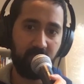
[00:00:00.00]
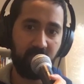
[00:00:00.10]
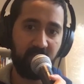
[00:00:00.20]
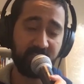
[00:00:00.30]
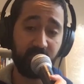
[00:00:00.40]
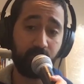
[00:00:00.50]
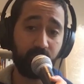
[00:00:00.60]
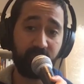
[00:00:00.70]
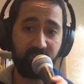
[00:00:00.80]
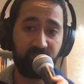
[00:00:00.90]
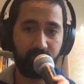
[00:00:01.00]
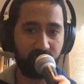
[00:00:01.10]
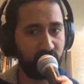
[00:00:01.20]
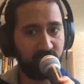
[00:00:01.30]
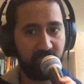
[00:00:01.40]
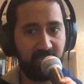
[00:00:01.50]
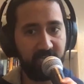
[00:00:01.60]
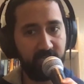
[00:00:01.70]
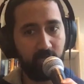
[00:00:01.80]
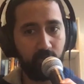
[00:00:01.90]
as I would if I was just
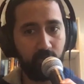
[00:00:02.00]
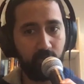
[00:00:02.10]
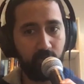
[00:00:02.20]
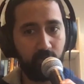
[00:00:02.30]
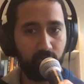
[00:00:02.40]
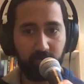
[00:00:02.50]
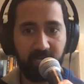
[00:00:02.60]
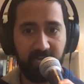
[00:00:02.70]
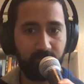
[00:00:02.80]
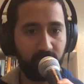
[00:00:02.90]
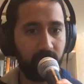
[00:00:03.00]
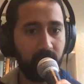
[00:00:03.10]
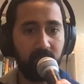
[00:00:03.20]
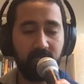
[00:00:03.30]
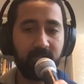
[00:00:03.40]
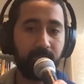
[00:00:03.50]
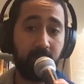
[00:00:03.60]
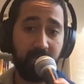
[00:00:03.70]
like downloading an album, buying